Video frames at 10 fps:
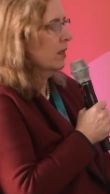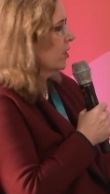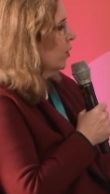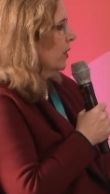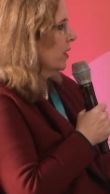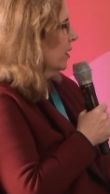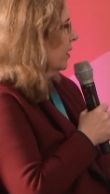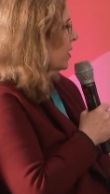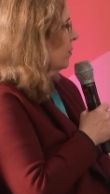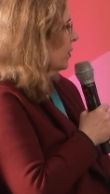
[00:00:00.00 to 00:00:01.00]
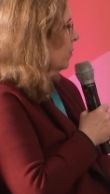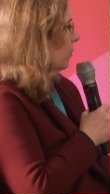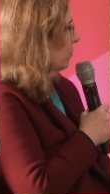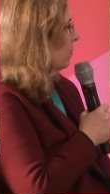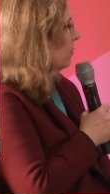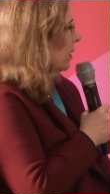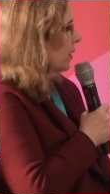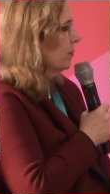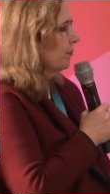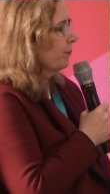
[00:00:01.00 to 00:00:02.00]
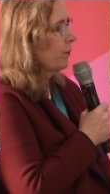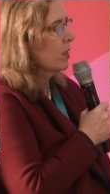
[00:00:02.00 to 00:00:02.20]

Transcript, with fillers: they tell me their customers will um,